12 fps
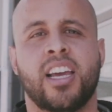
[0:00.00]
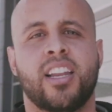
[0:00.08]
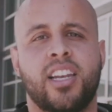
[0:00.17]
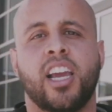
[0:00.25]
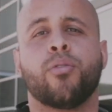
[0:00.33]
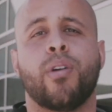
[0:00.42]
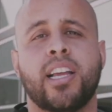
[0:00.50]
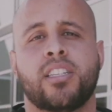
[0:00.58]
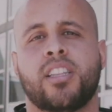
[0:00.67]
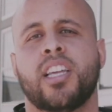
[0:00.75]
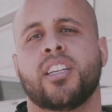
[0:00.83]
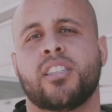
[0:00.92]
Nick writes
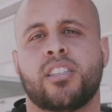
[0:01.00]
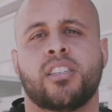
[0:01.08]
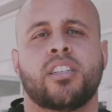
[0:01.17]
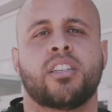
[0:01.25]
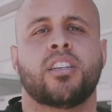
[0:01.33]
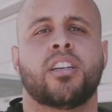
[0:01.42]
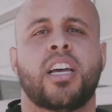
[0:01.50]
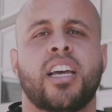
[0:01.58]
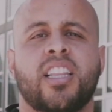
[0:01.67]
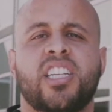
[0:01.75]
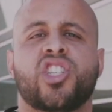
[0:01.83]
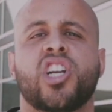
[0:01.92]
this:
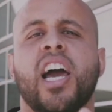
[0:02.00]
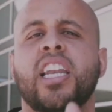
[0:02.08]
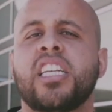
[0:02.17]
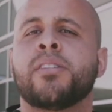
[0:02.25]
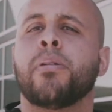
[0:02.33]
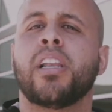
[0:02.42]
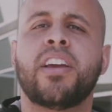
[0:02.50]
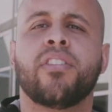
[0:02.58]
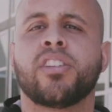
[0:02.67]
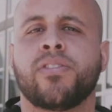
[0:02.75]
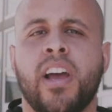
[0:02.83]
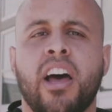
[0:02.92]
"These Chinese
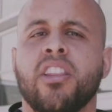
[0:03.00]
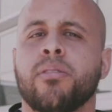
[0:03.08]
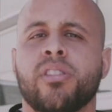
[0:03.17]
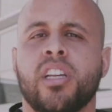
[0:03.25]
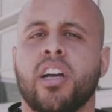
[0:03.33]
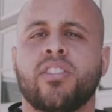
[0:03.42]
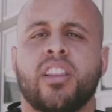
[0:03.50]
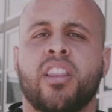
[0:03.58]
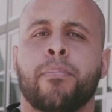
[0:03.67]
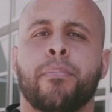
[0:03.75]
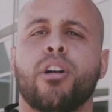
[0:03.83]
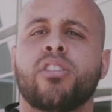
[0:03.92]
believers found themselves at the
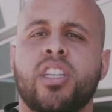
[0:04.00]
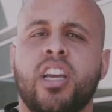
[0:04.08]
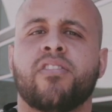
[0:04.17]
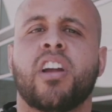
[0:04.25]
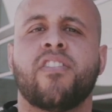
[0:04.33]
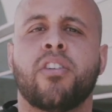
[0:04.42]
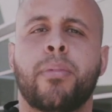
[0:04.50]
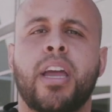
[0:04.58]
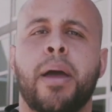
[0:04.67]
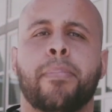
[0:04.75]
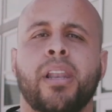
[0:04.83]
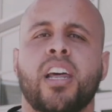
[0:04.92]
mercy of government
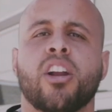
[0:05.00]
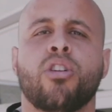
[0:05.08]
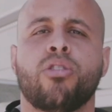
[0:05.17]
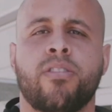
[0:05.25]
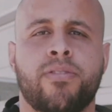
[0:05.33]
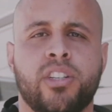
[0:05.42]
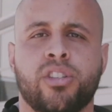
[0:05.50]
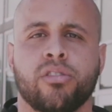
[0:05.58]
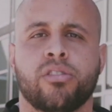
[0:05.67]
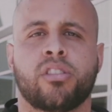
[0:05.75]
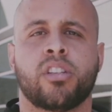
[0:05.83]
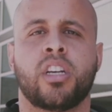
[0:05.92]
and political
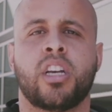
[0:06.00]
officials.